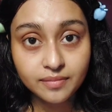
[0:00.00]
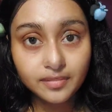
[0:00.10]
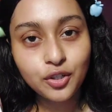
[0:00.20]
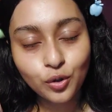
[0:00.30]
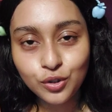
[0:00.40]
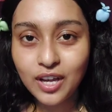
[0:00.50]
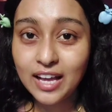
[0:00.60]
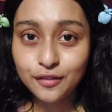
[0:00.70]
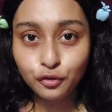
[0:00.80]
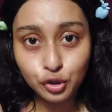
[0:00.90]
It also
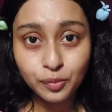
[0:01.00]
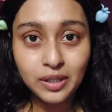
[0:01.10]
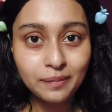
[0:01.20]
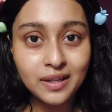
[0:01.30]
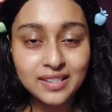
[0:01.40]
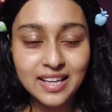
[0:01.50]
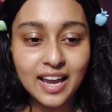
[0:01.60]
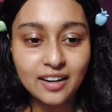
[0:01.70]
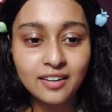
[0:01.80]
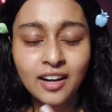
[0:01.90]
has phospholipids
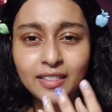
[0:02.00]
and